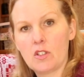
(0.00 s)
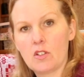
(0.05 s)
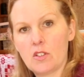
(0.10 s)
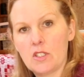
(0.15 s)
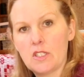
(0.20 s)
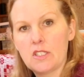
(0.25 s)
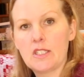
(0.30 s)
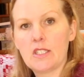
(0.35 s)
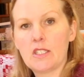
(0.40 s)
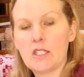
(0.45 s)
your
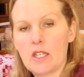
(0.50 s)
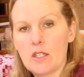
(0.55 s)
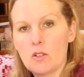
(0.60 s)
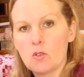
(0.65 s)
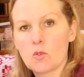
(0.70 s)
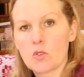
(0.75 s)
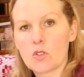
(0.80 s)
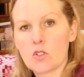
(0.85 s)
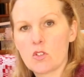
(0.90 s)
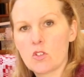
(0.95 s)
knitting
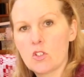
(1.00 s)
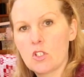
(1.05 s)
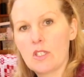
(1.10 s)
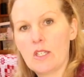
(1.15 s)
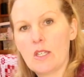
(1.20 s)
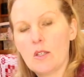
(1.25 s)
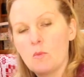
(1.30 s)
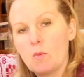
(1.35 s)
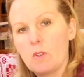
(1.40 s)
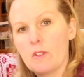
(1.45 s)
needles to
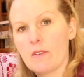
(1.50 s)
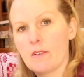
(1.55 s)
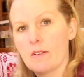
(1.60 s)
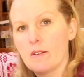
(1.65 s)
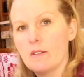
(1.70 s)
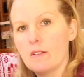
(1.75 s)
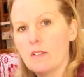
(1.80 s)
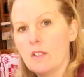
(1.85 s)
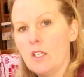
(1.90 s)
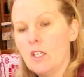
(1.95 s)
knit with
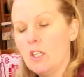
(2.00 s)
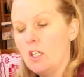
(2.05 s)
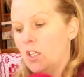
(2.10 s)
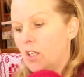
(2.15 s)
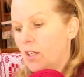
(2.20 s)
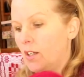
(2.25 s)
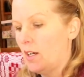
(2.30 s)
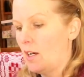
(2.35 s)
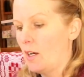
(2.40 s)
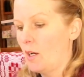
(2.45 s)
it,
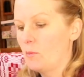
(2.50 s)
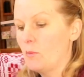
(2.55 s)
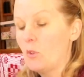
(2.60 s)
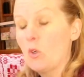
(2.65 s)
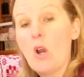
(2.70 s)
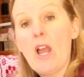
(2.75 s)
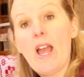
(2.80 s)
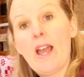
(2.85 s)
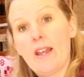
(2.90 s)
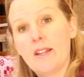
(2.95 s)
um,
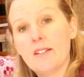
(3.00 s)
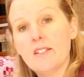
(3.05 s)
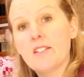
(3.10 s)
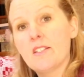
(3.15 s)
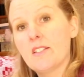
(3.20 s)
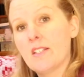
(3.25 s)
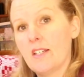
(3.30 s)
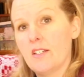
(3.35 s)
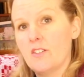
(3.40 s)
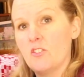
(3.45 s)
you're hand
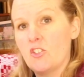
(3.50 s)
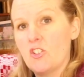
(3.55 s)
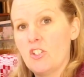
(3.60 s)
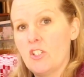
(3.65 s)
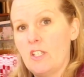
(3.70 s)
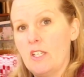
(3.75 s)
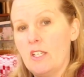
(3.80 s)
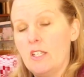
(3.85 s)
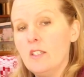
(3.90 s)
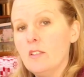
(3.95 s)

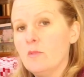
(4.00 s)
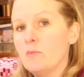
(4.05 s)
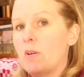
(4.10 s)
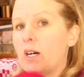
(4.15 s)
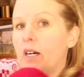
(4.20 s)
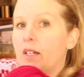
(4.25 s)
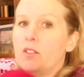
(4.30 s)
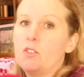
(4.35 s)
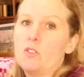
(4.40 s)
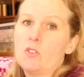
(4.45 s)
tensioning,
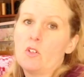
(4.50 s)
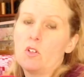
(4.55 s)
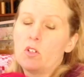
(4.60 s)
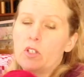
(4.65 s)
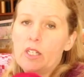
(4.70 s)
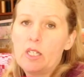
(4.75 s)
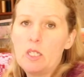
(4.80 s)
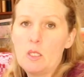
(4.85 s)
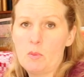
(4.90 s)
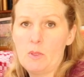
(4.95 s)
but you're
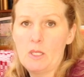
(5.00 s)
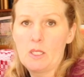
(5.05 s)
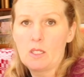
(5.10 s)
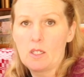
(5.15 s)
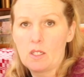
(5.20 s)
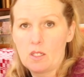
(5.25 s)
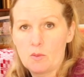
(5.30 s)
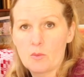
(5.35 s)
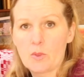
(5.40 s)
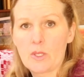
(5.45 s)
not keeping
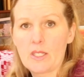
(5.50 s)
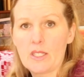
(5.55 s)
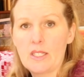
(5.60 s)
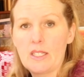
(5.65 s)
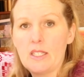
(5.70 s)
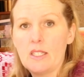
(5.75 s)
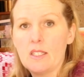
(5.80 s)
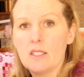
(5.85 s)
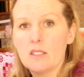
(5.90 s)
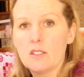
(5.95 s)
a
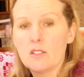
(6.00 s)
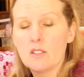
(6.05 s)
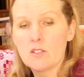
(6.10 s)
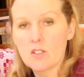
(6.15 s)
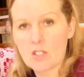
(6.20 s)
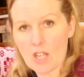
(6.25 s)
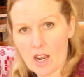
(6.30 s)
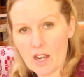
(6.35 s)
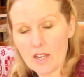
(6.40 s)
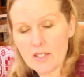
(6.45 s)
really
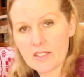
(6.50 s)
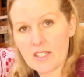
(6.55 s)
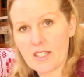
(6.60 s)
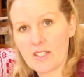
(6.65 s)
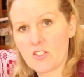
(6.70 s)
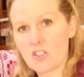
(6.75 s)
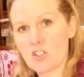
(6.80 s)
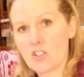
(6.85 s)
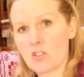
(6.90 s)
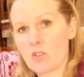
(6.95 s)
tight
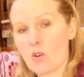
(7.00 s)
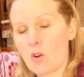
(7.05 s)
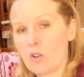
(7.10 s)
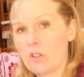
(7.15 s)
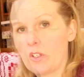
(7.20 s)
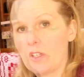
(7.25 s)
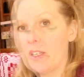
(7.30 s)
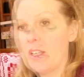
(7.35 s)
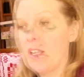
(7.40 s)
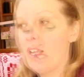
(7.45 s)
tension
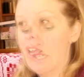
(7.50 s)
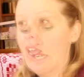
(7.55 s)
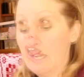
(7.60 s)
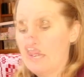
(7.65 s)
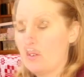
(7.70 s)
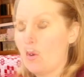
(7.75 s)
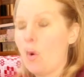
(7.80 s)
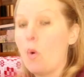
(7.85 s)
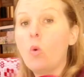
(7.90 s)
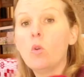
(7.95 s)
on it,
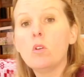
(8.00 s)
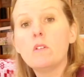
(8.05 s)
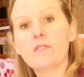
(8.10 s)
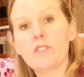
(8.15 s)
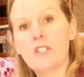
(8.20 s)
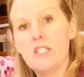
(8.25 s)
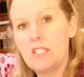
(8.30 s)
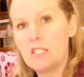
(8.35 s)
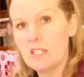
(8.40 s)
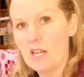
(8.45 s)
and all
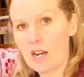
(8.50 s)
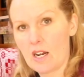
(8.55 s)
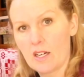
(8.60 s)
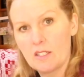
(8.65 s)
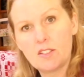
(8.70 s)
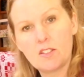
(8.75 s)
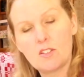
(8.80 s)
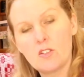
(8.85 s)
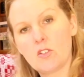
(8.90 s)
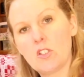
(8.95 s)
of the
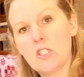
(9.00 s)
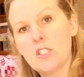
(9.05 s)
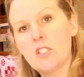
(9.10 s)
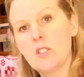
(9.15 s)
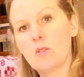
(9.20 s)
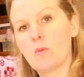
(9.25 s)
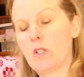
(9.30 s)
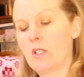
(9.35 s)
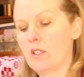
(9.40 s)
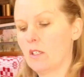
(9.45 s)
yarn as you're
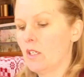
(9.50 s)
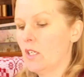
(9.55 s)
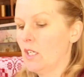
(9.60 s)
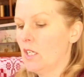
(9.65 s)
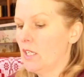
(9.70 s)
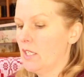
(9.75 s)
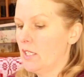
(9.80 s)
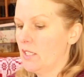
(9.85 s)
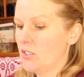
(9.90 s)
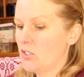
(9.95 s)
knitting with it
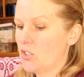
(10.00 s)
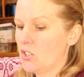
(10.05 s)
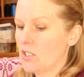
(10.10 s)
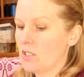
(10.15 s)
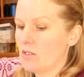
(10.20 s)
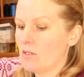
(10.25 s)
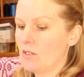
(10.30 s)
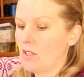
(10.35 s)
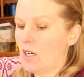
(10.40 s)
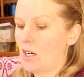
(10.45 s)
is
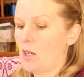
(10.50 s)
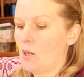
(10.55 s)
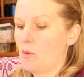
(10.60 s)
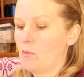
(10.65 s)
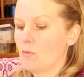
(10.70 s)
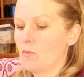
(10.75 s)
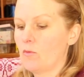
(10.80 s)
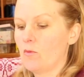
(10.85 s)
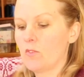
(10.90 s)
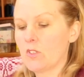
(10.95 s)
just
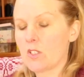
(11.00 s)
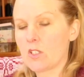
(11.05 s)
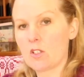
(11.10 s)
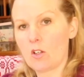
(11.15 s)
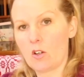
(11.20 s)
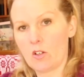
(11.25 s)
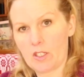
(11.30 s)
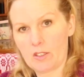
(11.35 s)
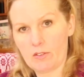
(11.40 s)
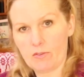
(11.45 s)
um,
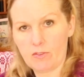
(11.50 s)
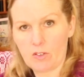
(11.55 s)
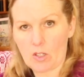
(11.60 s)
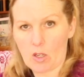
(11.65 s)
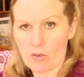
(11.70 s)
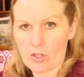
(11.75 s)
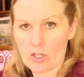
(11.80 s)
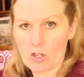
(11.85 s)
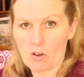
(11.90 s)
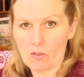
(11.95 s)
slowly
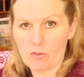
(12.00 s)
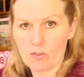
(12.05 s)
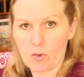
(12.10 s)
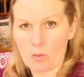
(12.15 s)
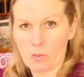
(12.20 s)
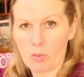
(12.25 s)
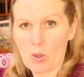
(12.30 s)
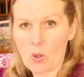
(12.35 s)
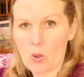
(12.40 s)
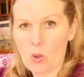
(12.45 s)
flowing off
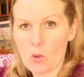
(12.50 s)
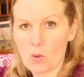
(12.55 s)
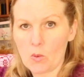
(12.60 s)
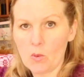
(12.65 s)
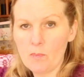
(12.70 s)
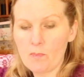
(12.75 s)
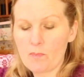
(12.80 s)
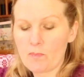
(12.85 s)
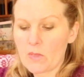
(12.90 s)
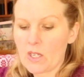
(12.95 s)
the
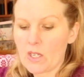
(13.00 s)
ball,